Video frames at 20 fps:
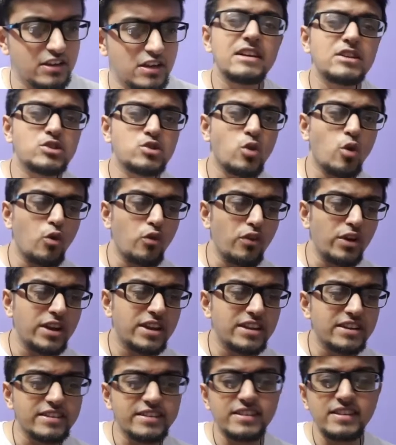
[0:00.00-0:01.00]
So over here,
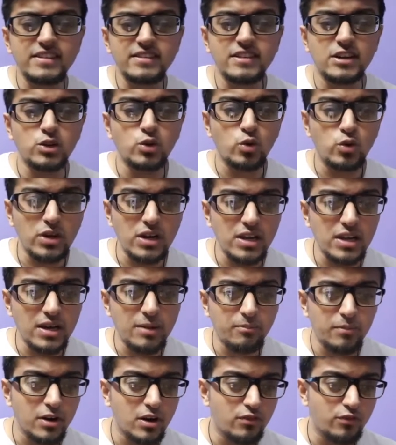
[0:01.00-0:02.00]
since the total
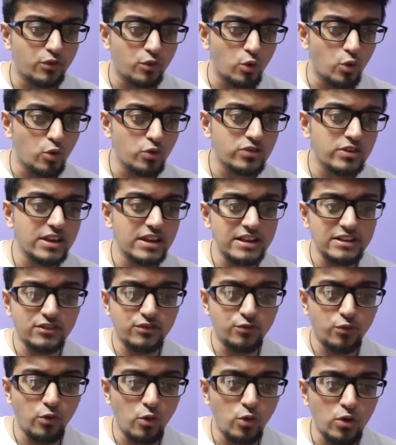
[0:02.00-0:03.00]
number of rows is
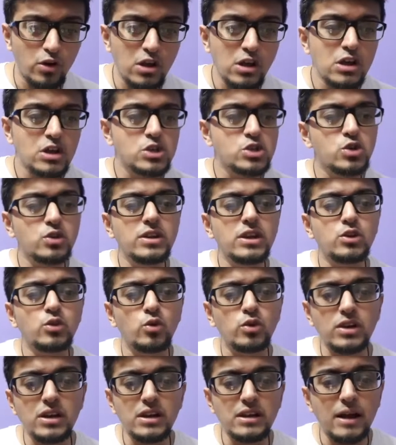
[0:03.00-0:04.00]
4, so the
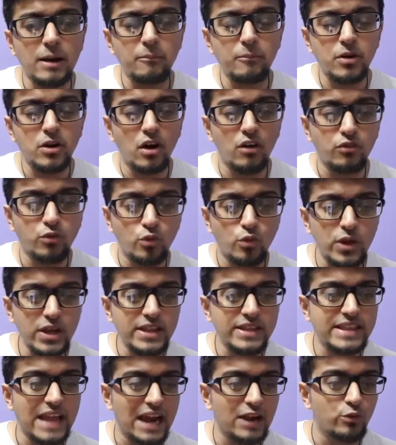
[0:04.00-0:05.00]
total number of queens
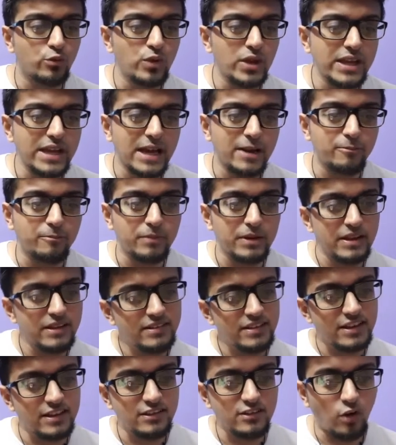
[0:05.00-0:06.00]
that we can place
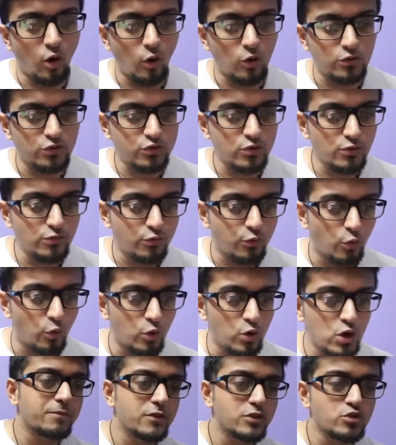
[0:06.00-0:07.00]
is also 4.
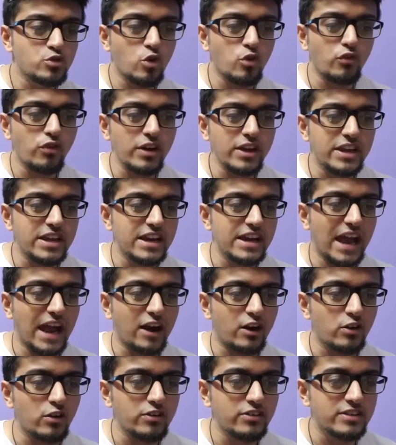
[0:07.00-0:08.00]
So over here
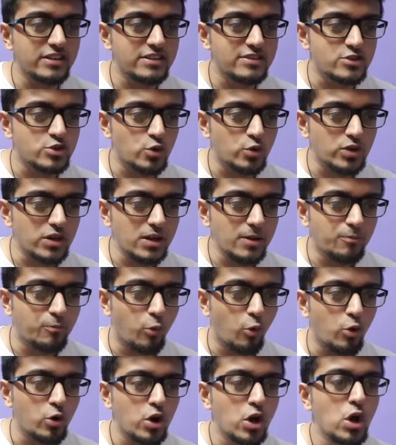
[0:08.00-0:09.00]
across this total
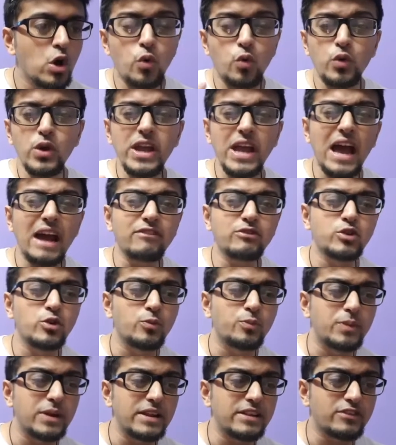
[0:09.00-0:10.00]
board, we have to
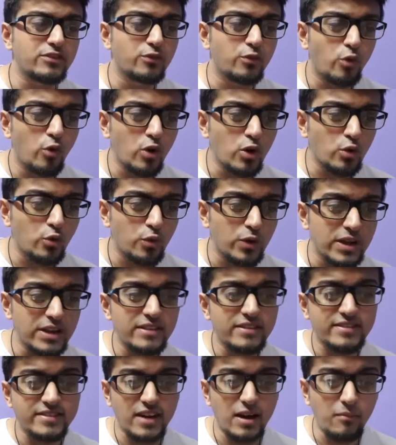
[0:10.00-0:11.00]
place 4 queens
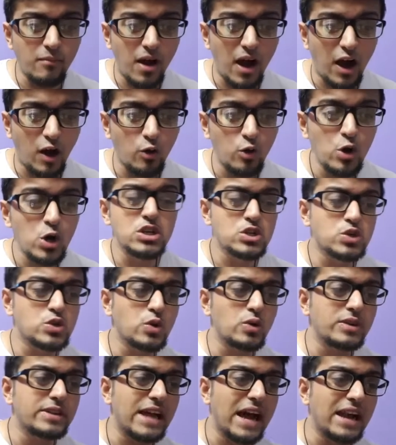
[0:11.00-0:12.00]
somehow
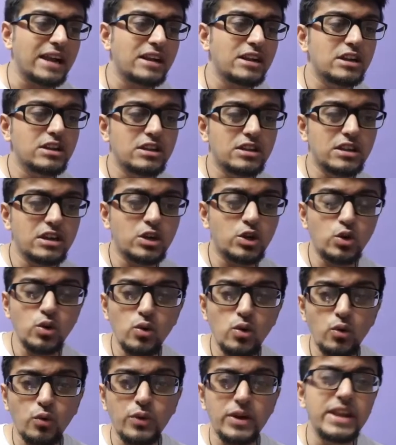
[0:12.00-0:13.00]
so that the
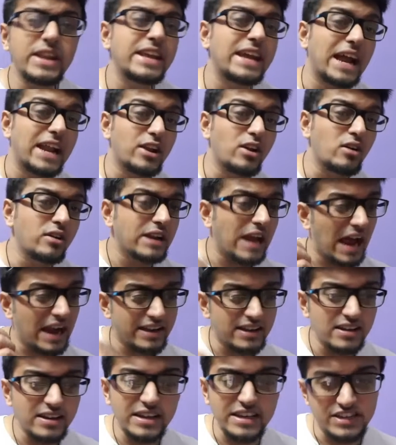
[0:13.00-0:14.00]
two queens cannot
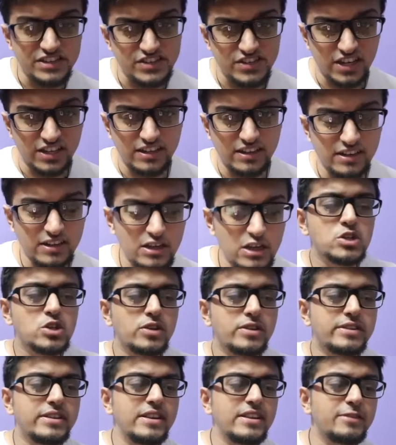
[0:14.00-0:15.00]
attack each other. So
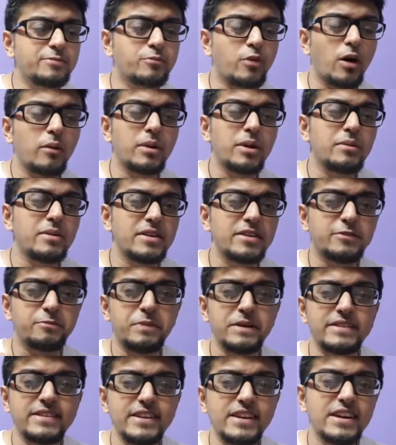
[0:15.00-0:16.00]
this problem is
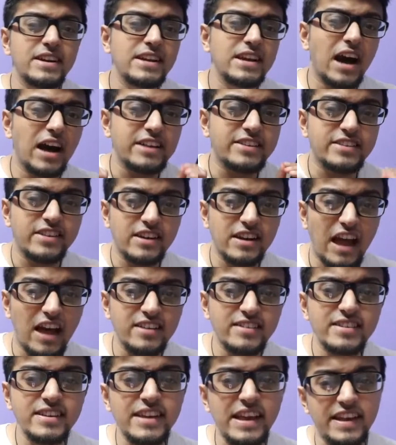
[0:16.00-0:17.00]
basically a
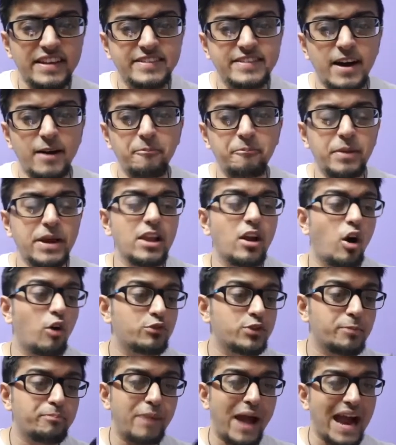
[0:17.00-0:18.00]
classic example of
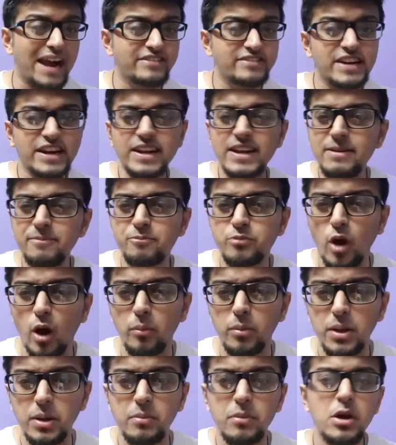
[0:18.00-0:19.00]
the backtracking
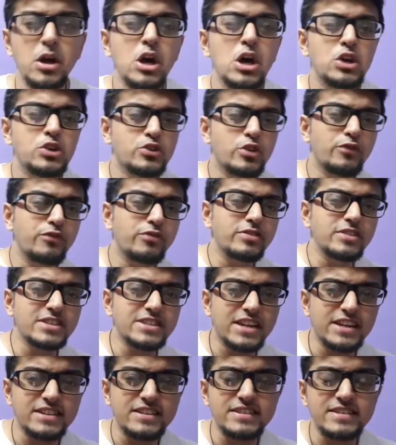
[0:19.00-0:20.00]
problem. So first
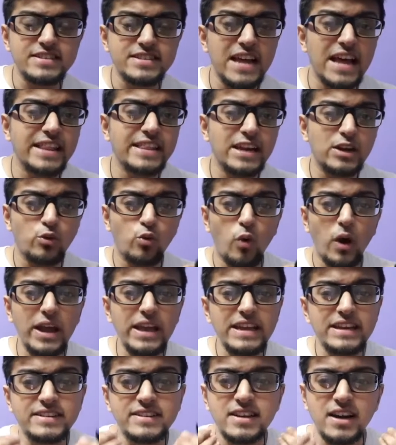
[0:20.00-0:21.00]
understand that why
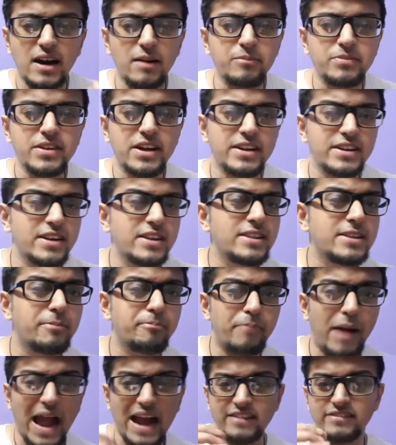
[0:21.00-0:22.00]
it comes under the
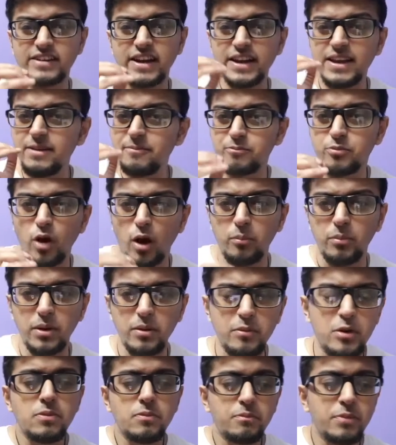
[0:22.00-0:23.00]
backtracking problem.
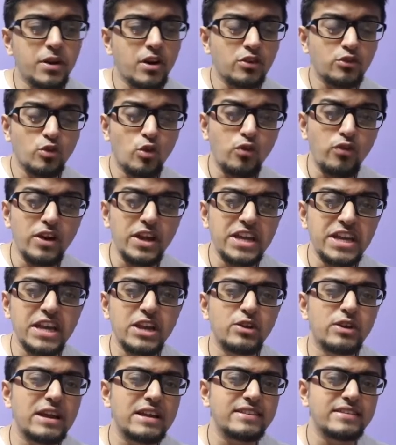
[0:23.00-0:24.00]
Because over here
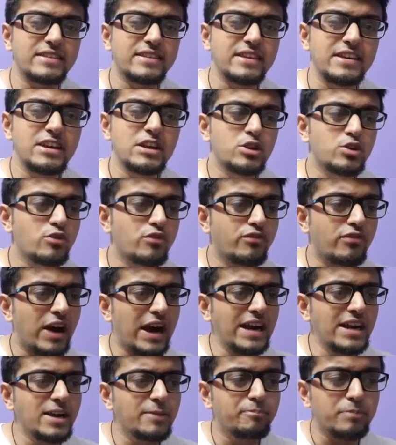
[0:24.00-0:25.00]
you can see, to
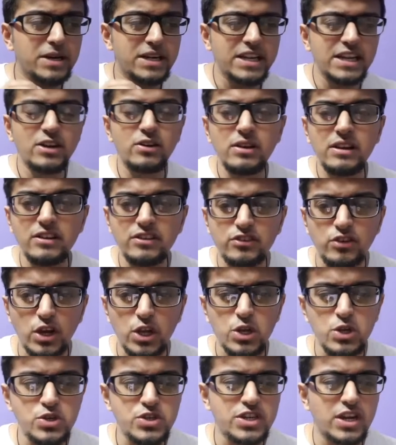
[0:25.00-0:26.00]
find a particular
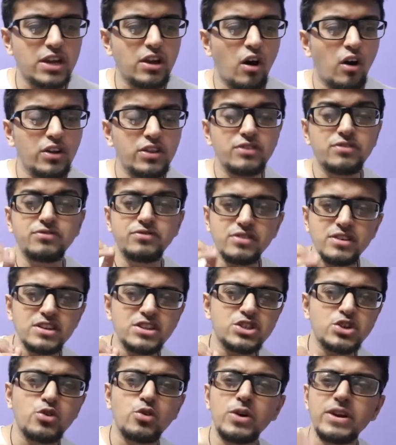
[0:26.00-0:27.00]
solution on the
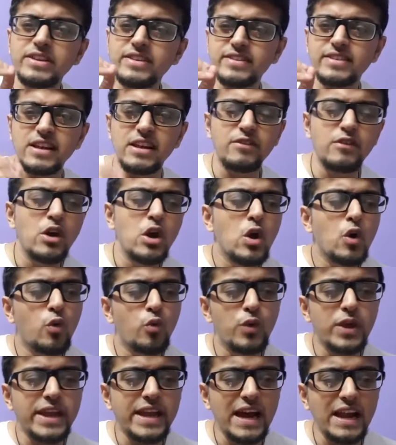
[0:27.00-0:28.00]
first go itself,
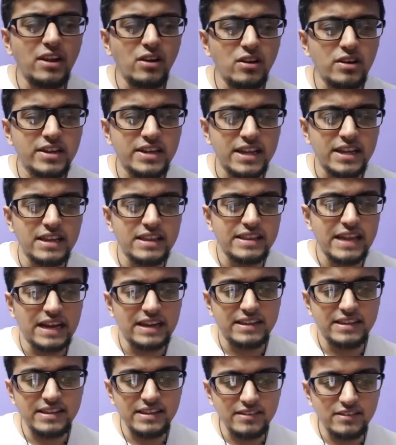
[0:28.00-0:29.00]
we cannot tell
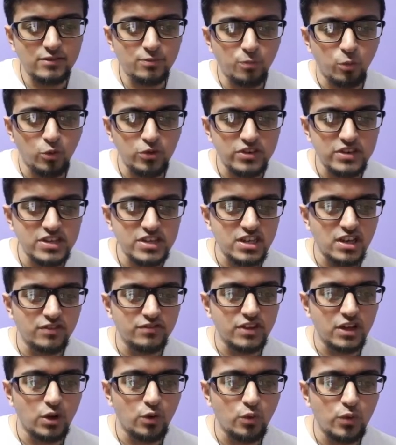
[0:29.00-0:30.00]
that this position of
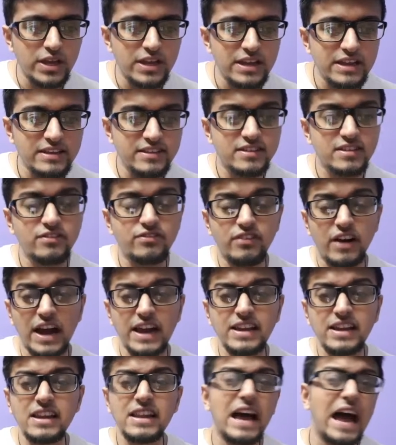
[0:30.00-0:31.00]
the queen is the
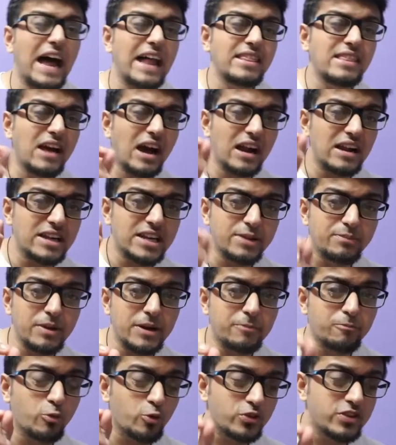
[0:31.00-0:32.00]
final and the
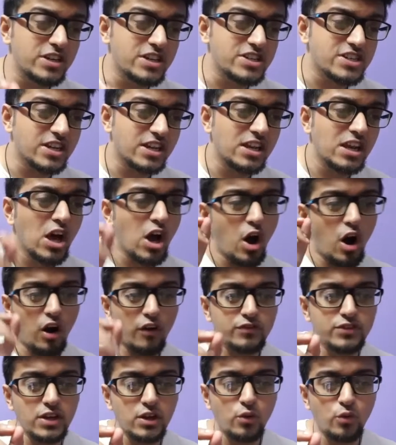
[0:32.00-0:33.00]
ultimate position
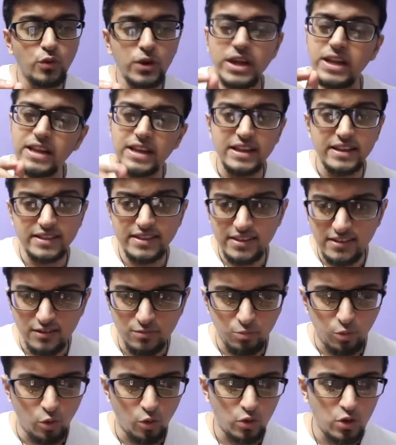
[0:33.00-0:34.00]
of the queen in this
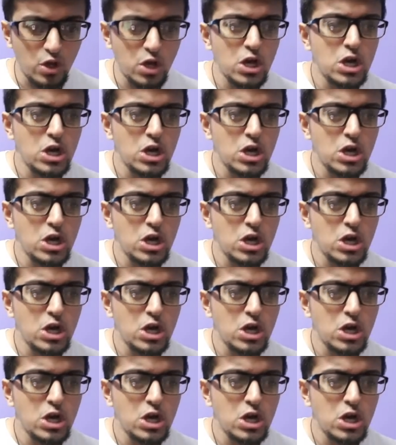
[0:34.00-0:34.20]
board.